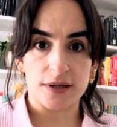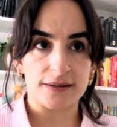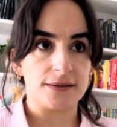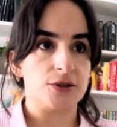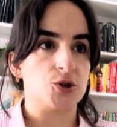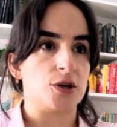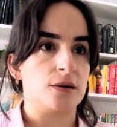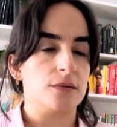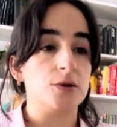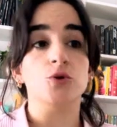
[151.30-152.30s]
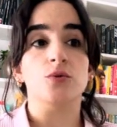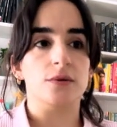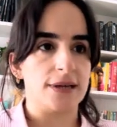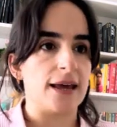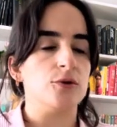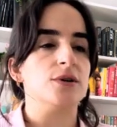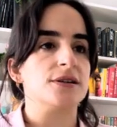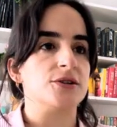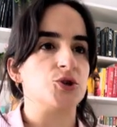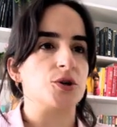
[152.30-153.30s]
a teacher. You are a
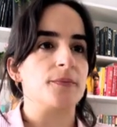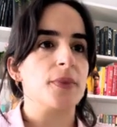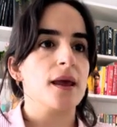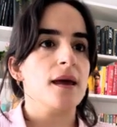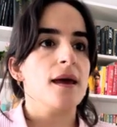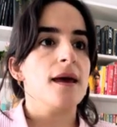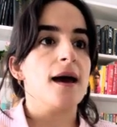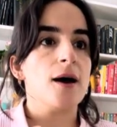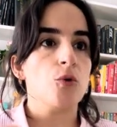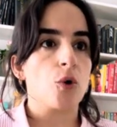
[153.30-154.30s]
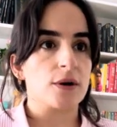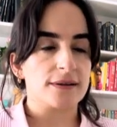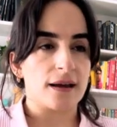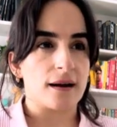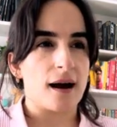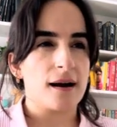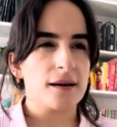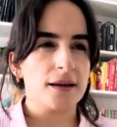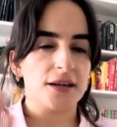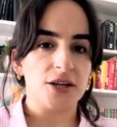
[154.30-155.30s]
teacher. Aw
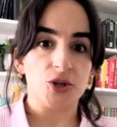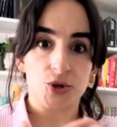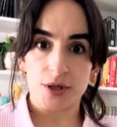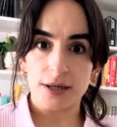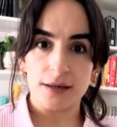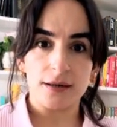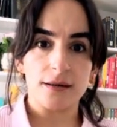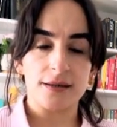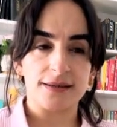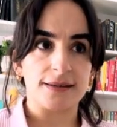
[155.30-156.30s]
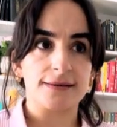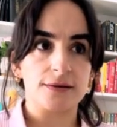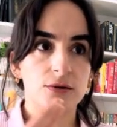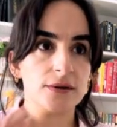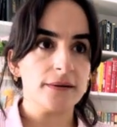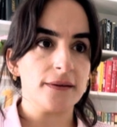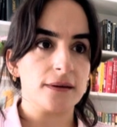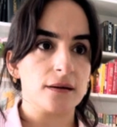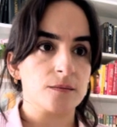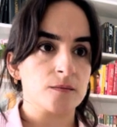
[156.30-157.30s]
khwandekare, he, she is a student.
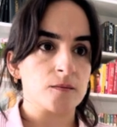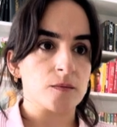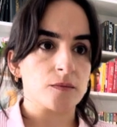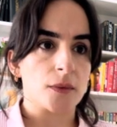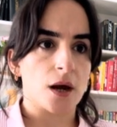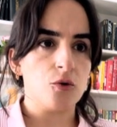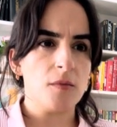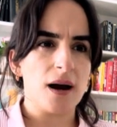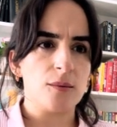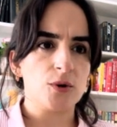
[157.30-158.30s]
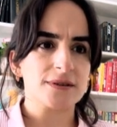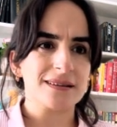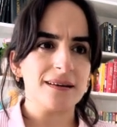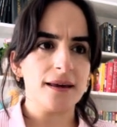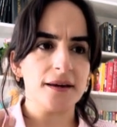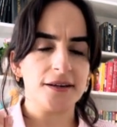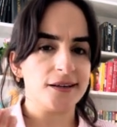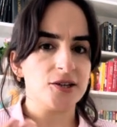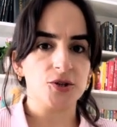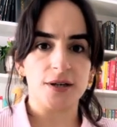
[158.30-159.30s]
Aw mamostei, he,
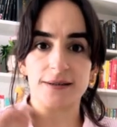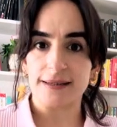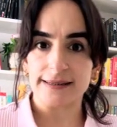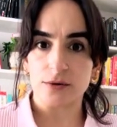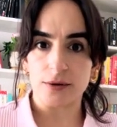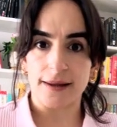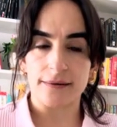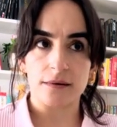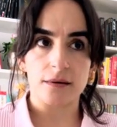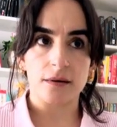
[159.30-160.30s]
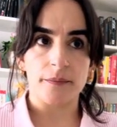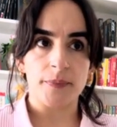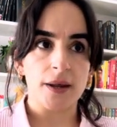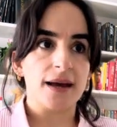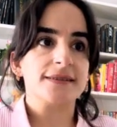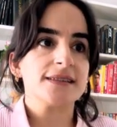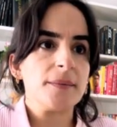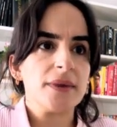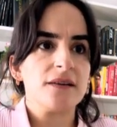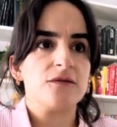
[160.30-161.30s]
she is a student. And same
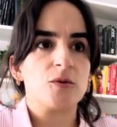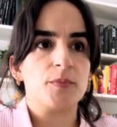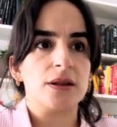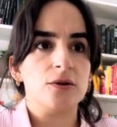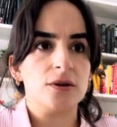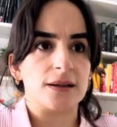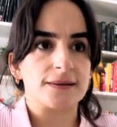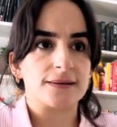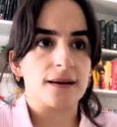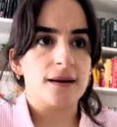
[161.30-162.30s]
thing for plurals.